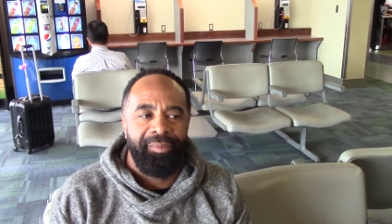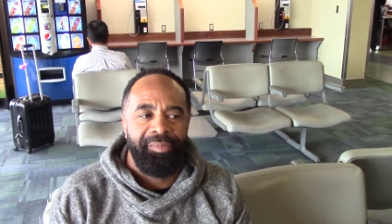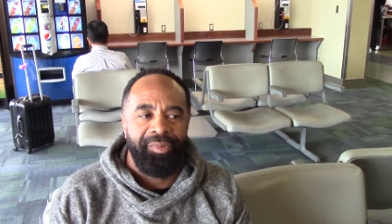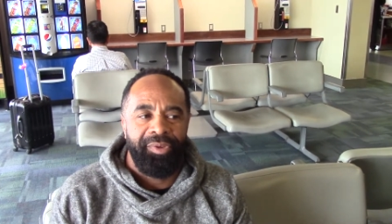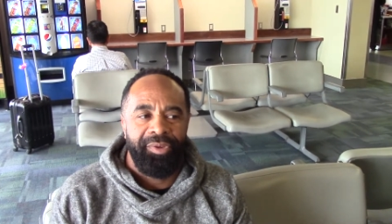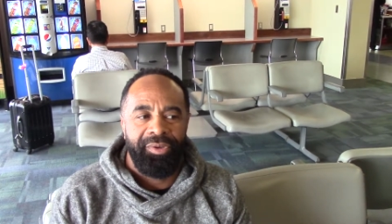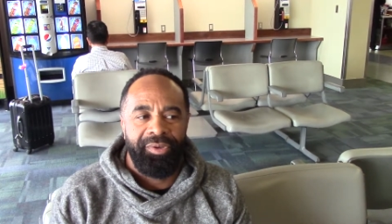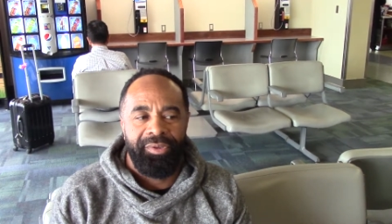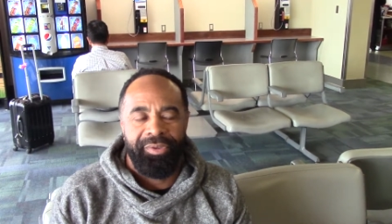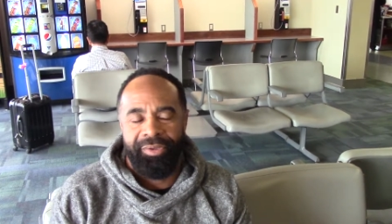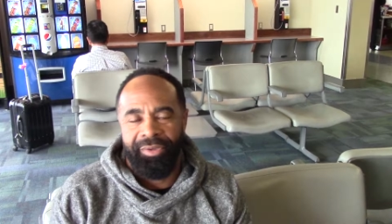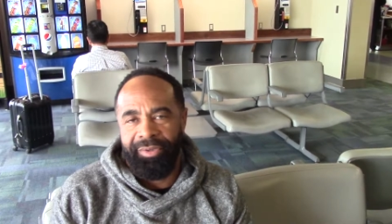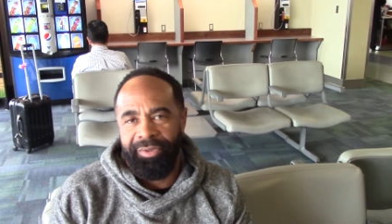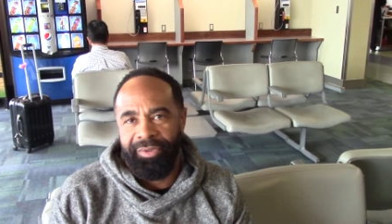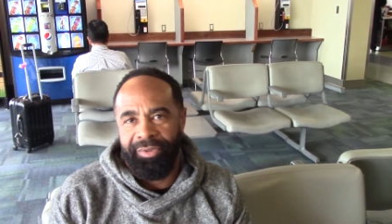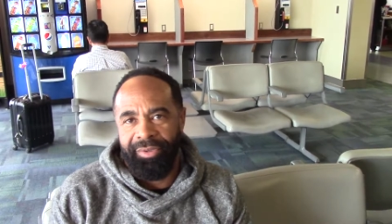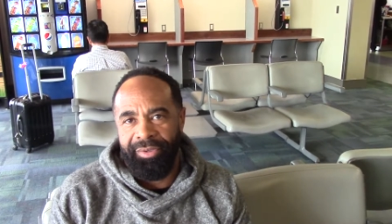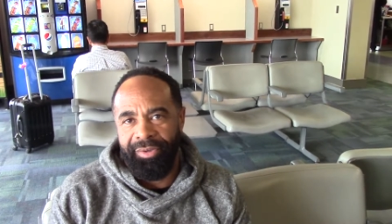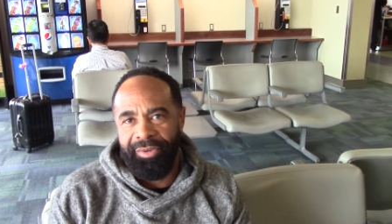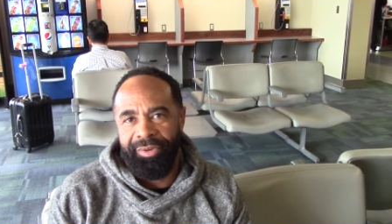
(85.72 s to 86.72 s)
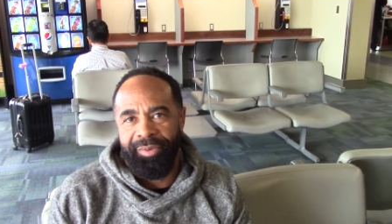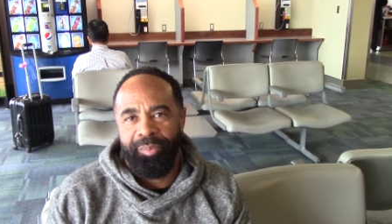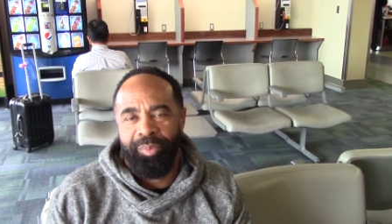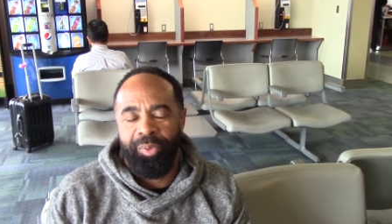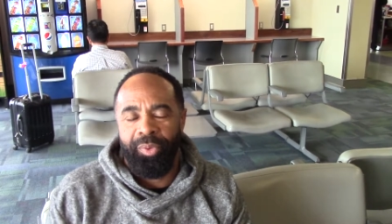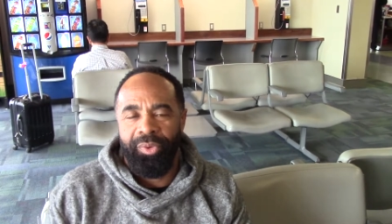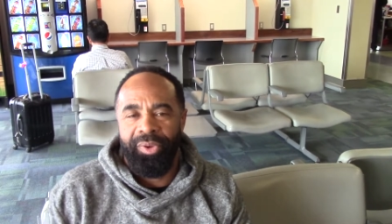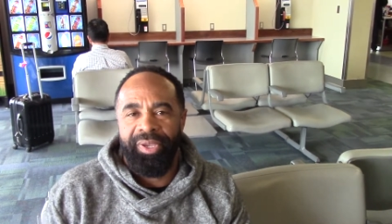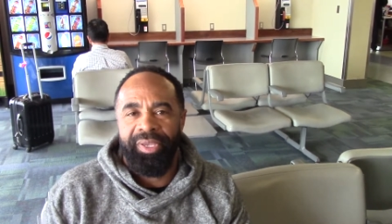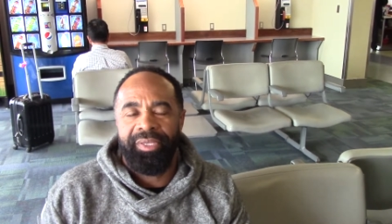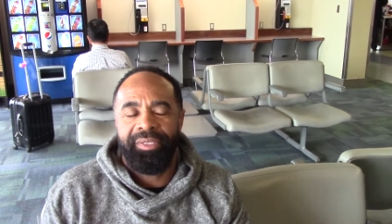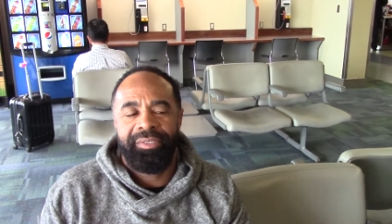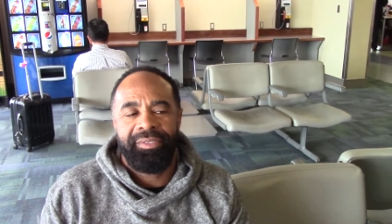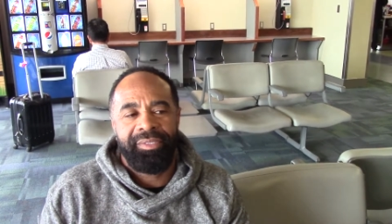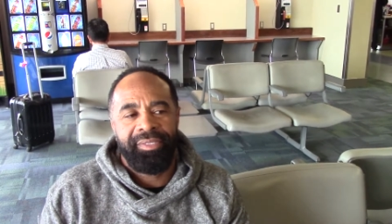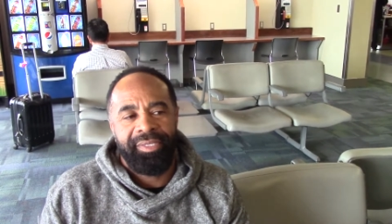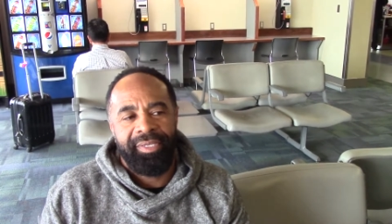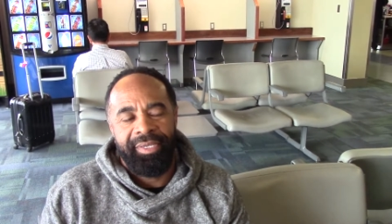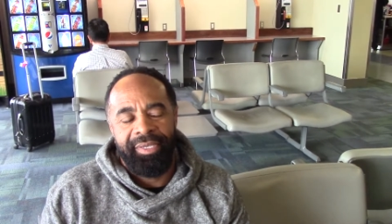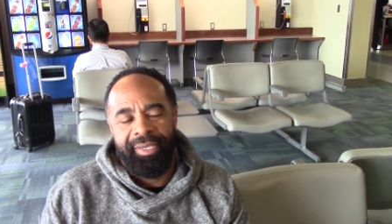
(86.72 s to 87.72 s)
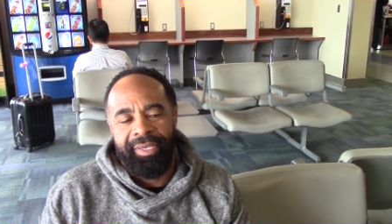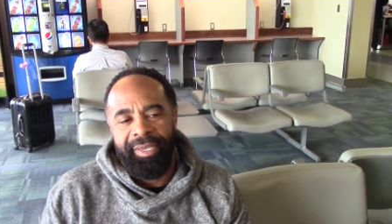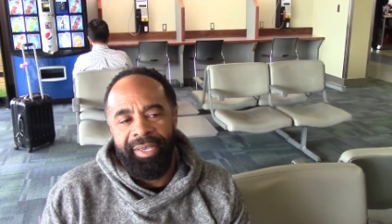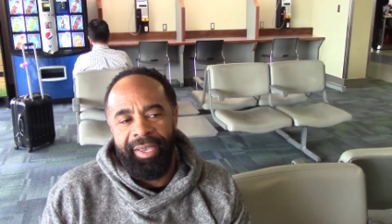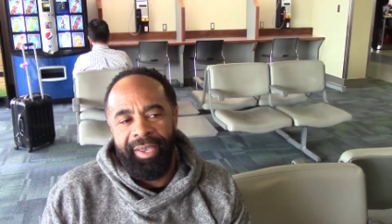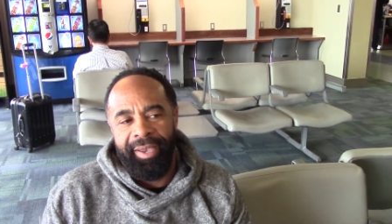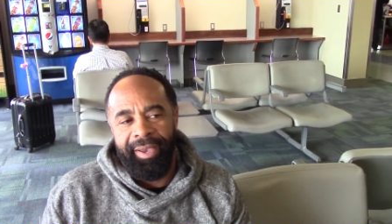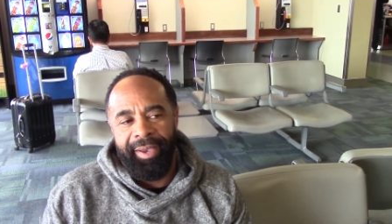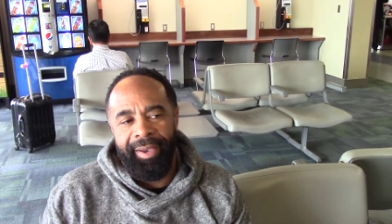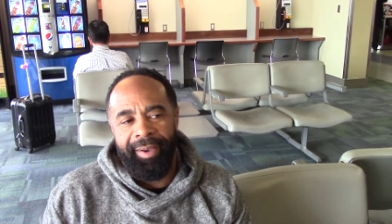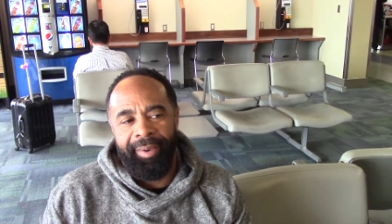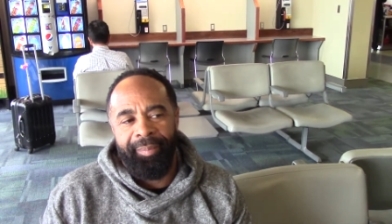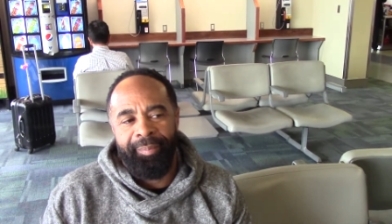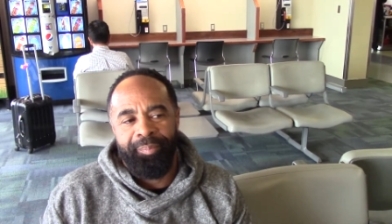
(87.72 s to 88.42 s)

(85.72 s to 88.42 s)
your, your your employees. Um,